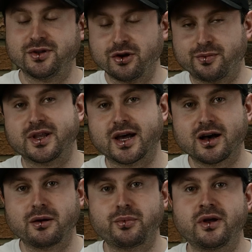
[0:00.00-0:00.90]
You open that
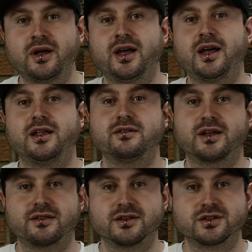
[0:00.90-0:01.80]
up and you'll
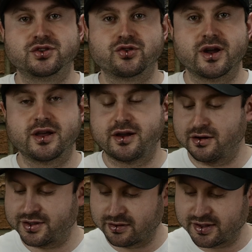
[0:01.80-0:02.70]
get this tray
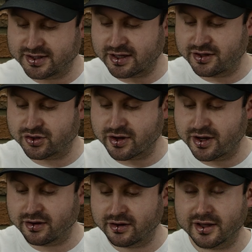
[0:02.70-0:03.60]
here. So inside the tray,
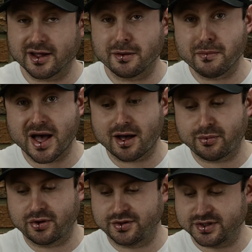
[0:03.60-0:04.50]
you're gonna get a
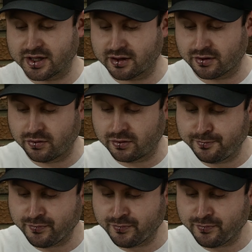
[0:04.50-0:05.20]
map, which is kind of cool.